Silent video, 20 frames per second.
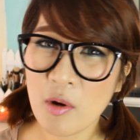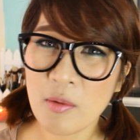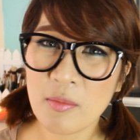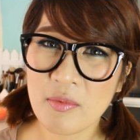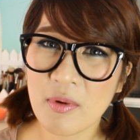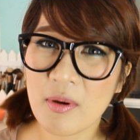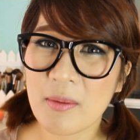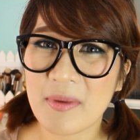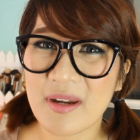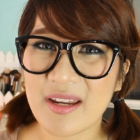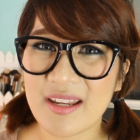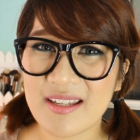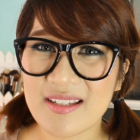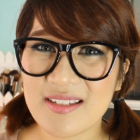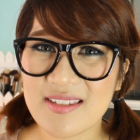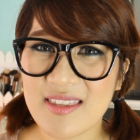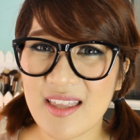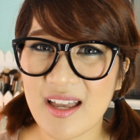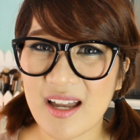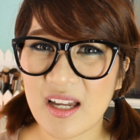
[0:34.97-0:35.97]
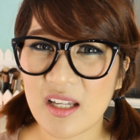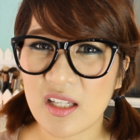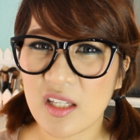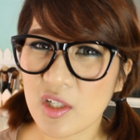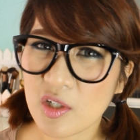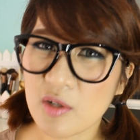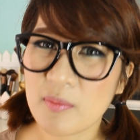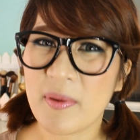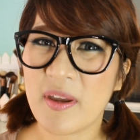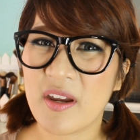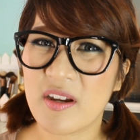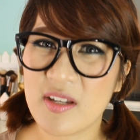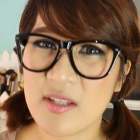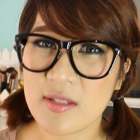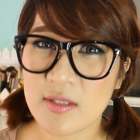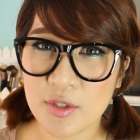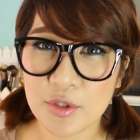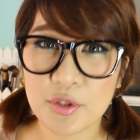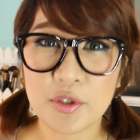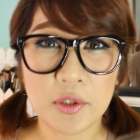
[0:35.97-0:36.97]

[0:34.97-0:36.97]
home remedies that your parents,